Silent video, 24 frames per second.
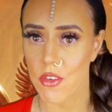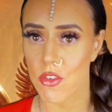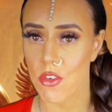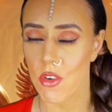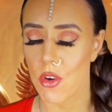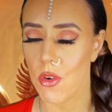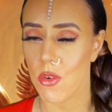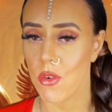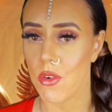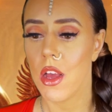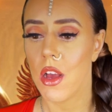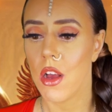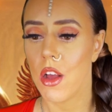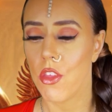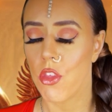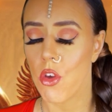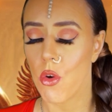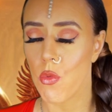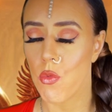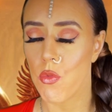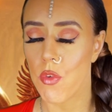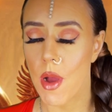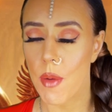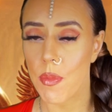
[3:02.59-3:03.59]
So the
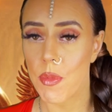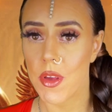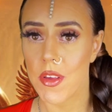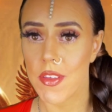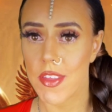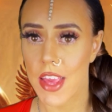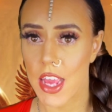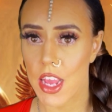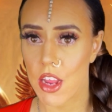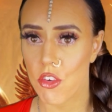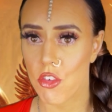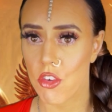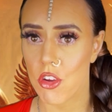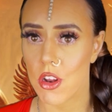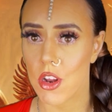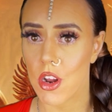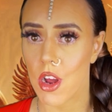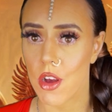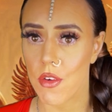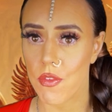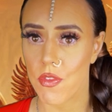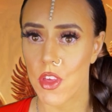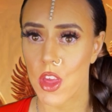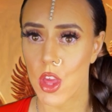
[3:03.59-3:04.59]
reputation
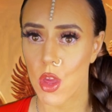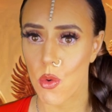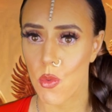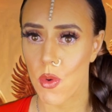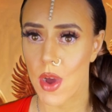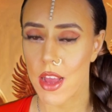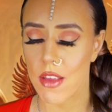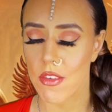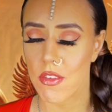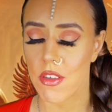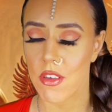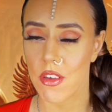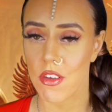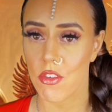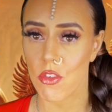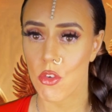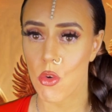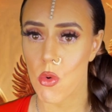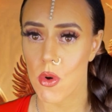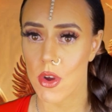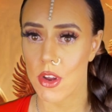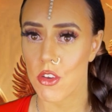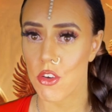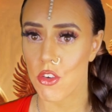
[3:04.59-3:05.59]
of the U S is
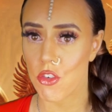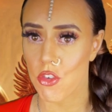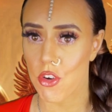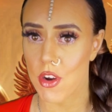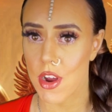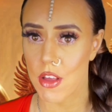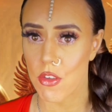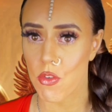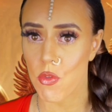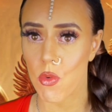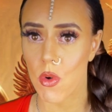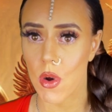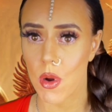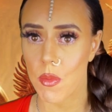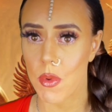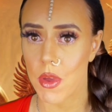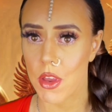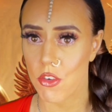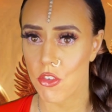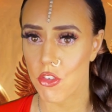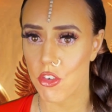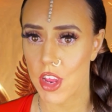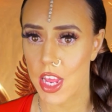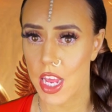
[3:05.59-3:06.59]
going to transform
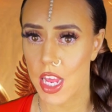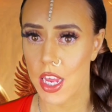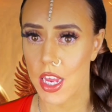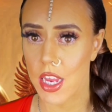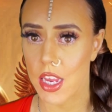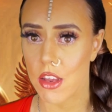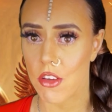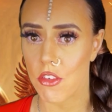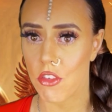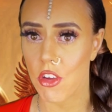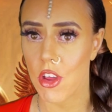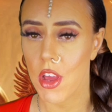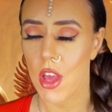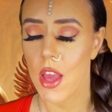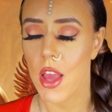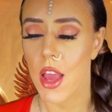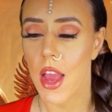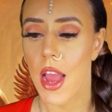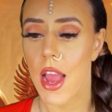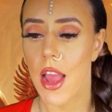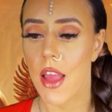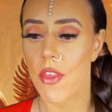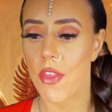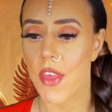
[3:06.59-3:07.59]
and change,
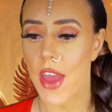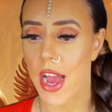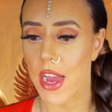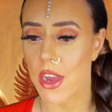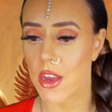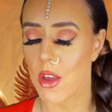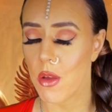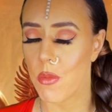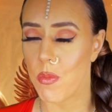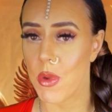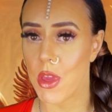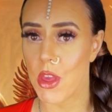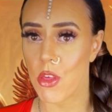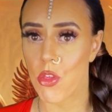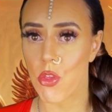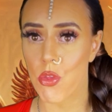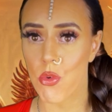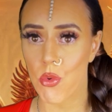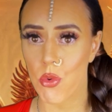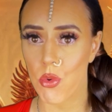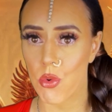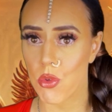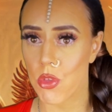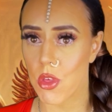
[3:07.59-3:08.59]
and that could be
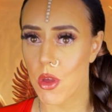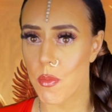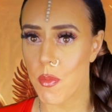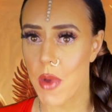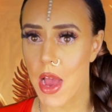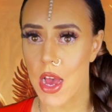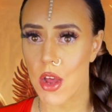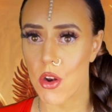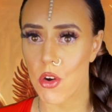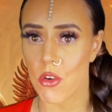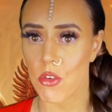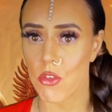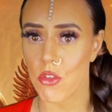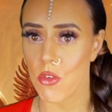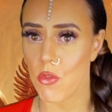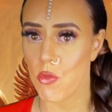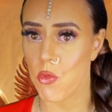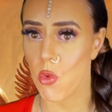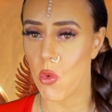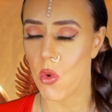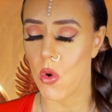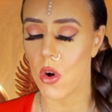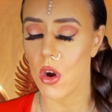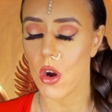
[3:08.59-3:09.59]
through the matters of
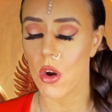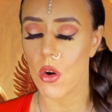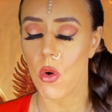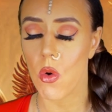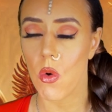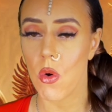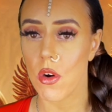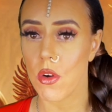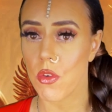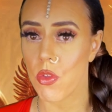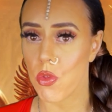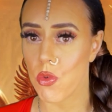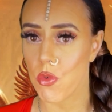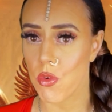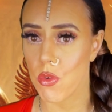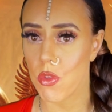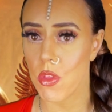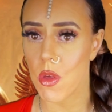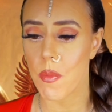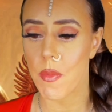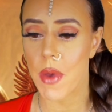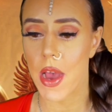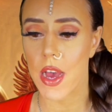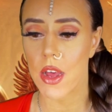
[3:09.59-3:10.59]
war or through
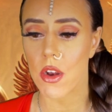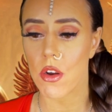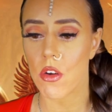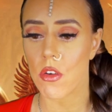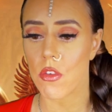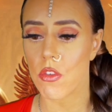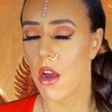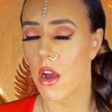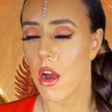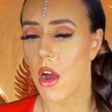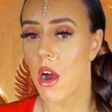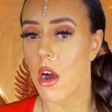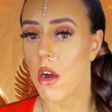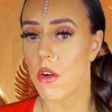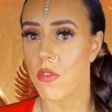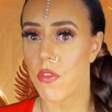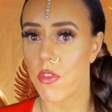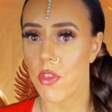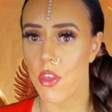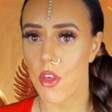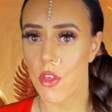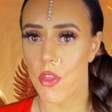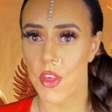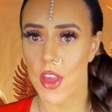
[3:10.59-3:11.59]
the matters of
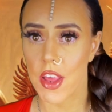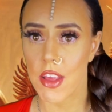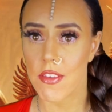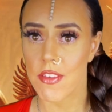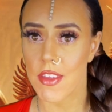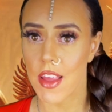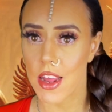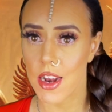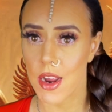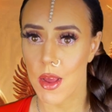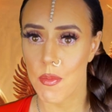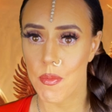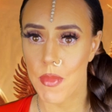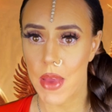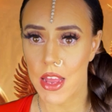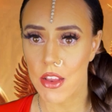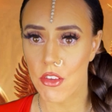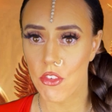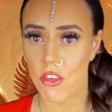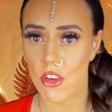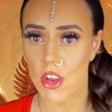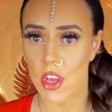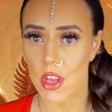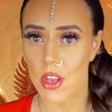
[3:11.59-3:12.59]
the things that I
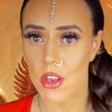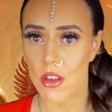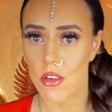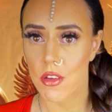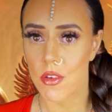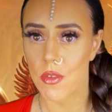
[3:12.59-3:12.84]
mentioned.